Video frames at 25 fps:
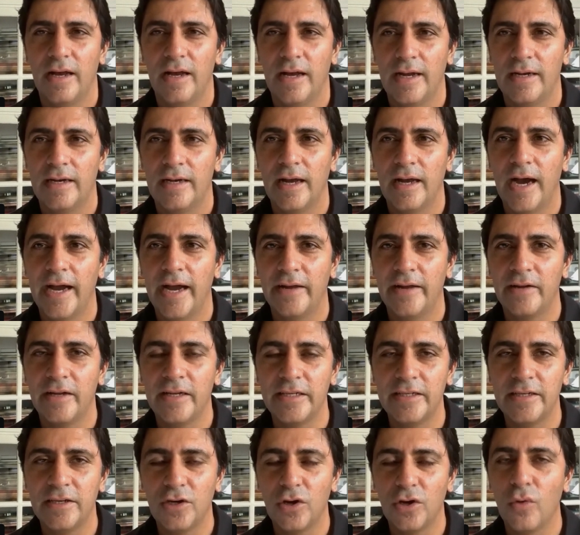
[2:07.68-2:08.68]
And I
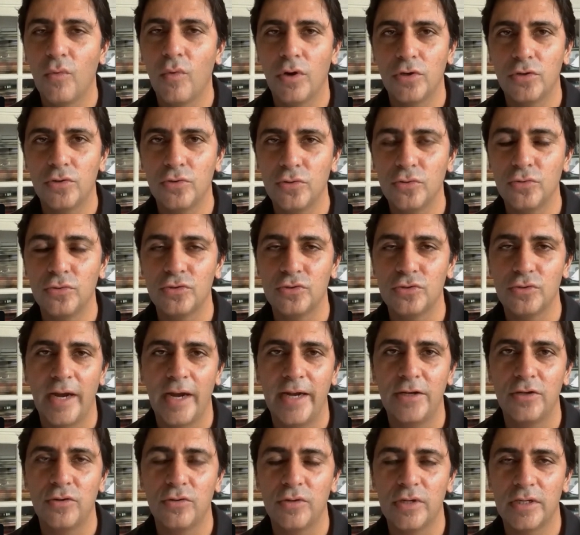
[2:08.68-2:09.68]
really didn't know what to do. So
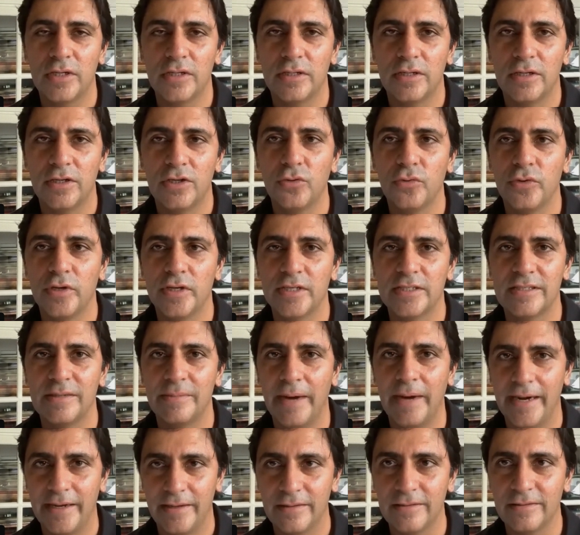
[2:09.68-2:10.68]
I took a 2-year
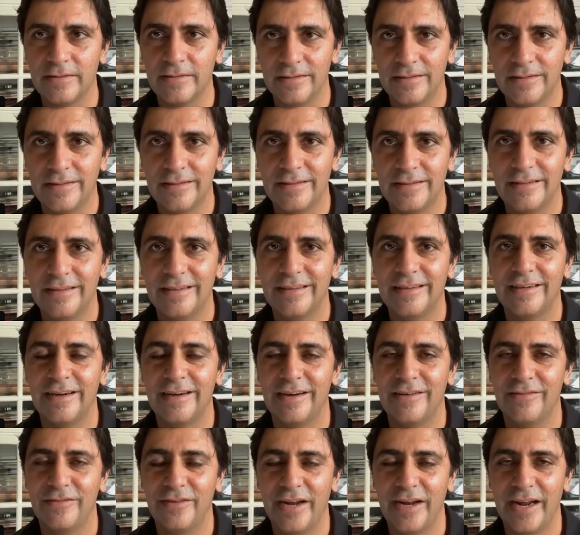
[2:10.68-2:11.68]
sabbatical
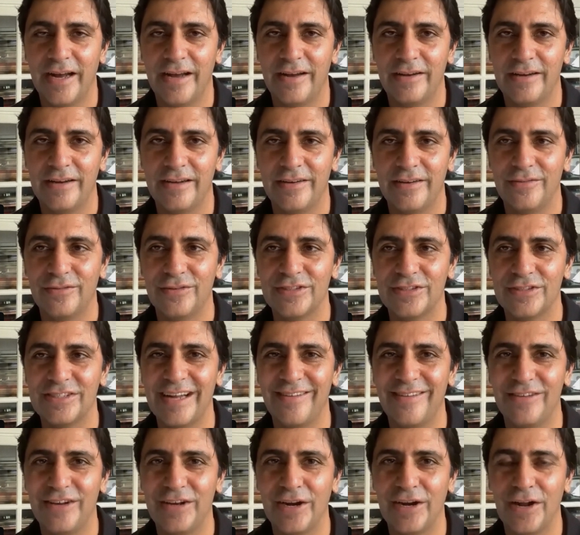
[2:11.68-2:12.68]
where I was
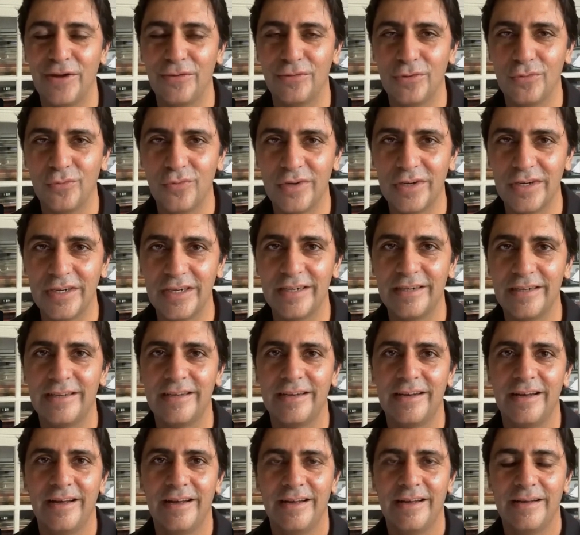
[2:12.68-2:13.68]
traveling around the world,
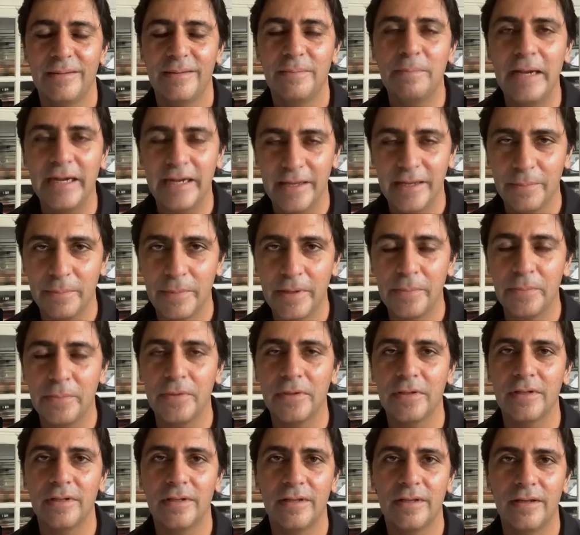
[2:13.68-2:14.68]
meeting
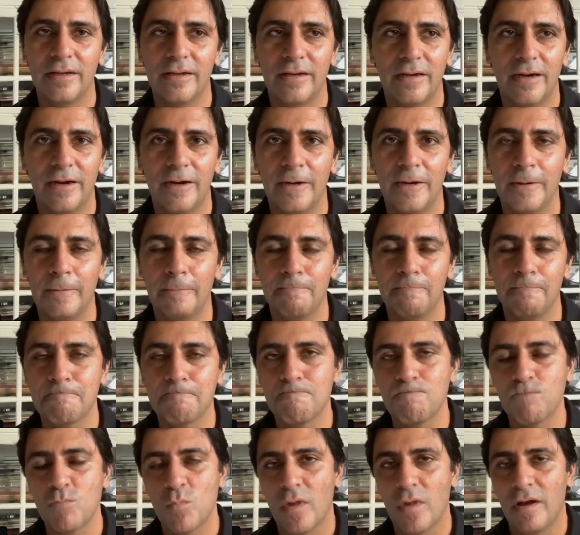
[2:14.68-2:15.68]
people,
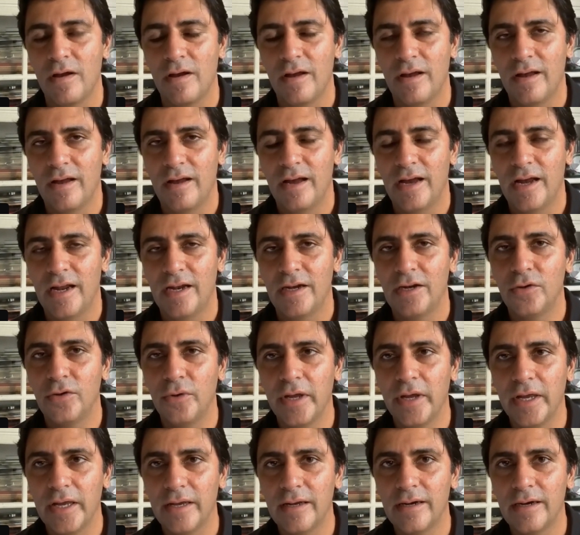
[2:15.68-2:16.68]
and
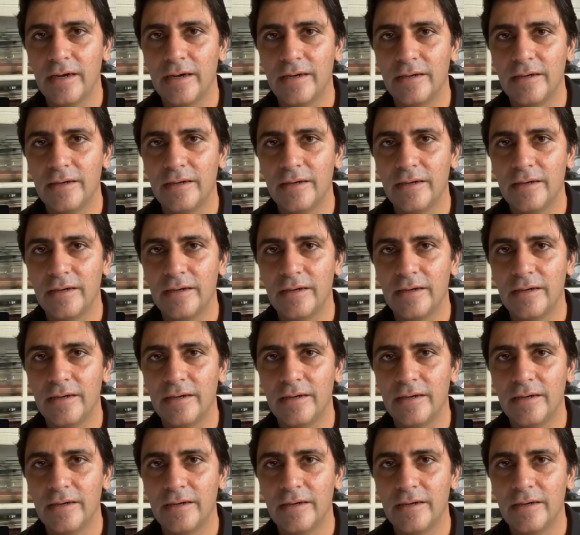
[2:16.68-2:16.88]
doing,